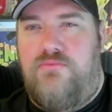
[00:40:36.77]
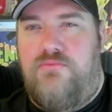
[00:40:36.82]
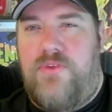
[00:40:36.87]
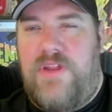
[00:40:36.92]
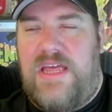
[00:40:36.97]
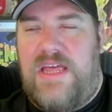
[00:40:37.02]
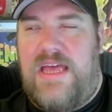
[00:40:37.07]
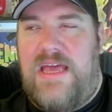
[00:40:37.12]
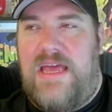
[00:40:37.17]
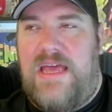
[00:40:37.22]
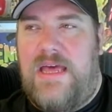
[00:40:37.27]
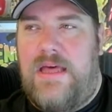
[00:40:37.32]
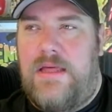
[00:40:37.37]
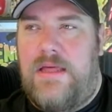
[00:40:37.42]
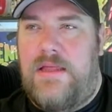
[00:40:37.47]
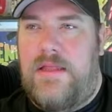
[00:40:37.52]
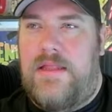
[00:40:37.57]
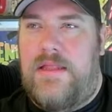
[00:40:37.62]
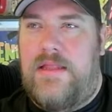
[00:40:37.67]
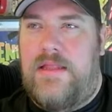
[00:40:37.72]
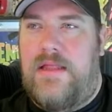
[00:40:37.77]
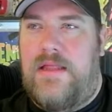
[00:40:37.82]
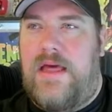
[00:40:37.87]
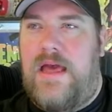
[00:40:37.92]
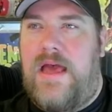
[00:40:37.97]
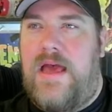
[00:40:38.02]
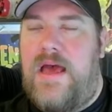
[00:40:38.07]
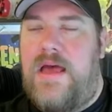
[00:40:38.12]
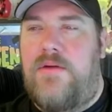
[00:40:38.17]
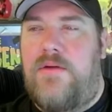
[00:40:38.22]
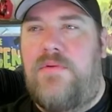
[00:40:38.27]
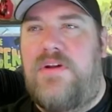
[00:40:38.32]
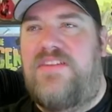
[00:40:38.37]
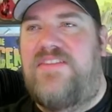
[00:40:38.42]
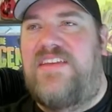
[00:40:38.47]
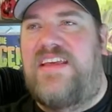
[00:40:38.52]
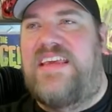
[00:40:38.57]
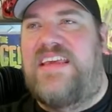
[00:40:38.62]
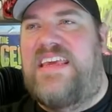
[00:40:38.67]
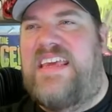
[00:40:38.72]
I don't want to
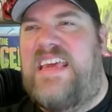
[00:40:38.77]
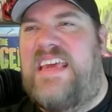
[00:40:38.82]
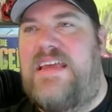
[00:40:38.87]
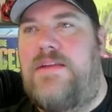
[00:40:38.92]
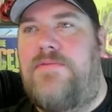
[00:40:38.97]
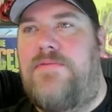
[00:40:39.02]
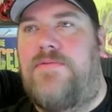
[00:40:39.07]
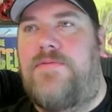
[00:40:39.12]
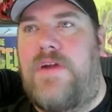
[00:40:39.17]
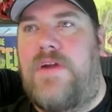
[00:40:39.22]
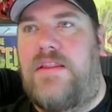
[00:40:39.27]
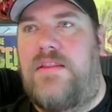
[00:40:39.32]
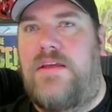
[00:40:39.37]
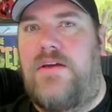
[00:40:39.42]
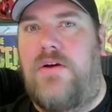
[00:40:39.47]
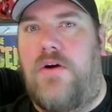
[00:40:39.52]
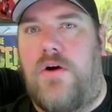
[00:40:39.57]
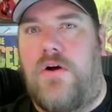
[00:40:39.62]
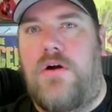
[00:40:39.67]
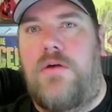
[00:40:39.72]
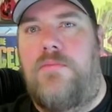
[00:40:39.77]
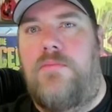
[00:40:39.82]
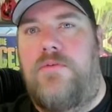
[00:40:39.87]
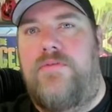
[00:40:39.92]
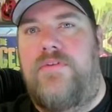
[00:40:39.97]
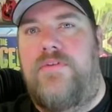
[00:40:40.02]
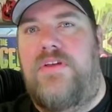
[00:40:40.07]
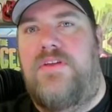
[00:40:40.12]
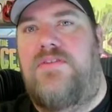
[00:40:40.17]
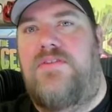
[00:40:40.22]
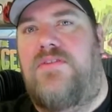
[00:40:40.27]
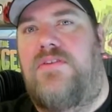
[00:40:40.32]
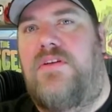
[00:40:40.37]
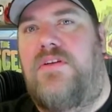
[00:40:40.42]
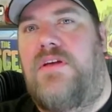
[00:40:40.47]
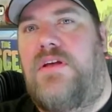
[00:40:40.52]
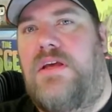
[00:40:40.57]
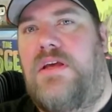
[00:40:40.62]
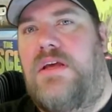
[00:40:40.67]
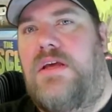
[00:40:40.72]
say kid-friendly horror movies.
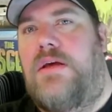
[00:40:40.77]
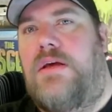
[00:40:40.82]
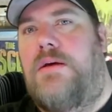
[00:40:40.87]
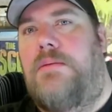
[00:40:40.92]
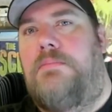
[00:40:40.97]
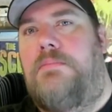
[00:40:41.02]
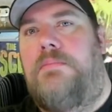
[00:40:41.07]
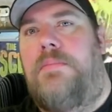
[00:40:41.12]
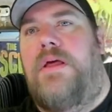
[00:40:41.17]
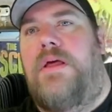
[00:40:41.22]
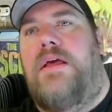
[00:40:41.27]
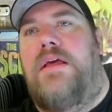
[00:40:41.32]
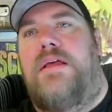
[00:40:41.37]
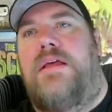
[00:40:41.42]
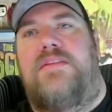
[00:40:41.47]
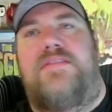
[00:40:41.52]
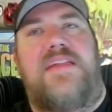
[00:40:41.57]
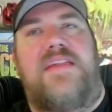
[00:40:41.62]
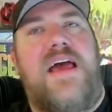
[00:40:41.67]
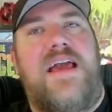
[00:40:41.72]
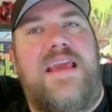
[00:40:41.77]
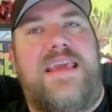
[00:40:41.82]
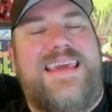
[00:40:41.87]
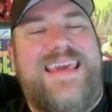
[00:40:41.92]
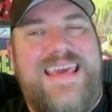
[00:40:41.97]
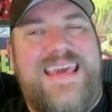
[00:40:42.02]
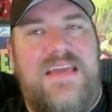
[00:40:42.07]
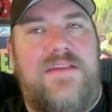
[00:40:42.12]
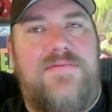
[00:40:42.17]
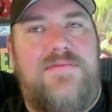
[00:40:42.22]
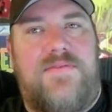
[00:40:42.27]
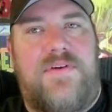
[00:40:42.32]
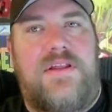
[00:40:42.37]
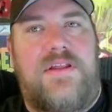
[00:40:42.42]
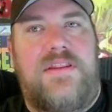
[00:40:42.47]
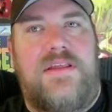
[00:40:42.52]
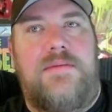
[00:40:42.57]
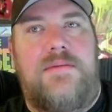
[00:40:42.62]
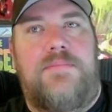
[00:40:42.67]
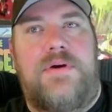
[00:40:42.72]
It's not
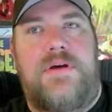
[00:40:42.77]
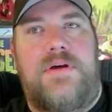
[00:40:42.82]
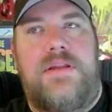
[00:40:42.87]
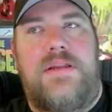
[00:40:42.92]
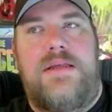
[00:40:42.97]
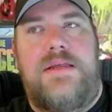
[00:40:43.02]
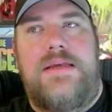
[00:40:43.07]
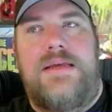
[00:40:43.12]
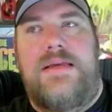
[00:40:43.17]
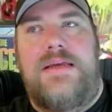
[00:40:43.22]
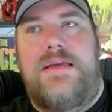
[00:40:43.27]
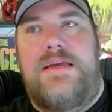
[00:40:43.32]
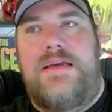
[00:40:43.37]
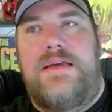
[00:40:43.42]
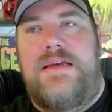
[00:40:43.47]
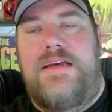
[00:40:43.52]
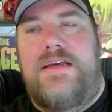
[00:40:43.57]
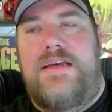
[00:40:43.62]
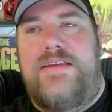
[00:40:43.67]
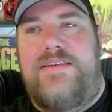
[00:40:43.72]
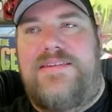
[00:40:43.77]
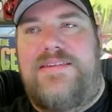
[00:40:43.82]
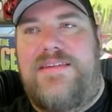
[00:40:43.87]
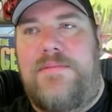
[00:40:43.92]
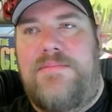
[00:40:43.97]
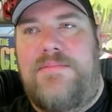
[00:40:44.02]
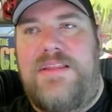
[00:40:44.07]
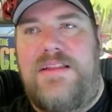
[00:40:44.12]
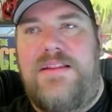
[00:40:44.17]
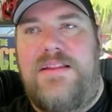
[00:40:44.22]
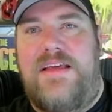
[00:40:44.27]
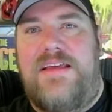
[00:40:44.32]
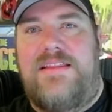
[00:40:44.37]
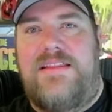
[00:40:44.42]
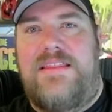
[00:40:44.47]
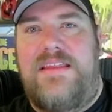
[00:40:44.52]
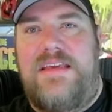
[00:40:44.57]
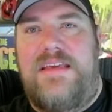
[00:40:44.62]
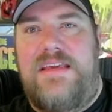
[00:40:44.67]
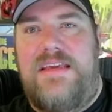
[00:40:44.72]
kid-friendly, but something like
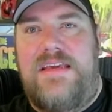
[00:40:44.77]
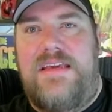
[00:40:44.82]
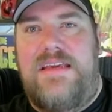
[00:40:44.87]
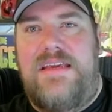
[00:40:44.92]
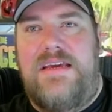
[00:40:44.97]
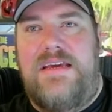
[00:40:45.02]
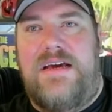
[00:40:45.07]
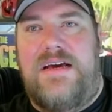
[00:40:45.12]
and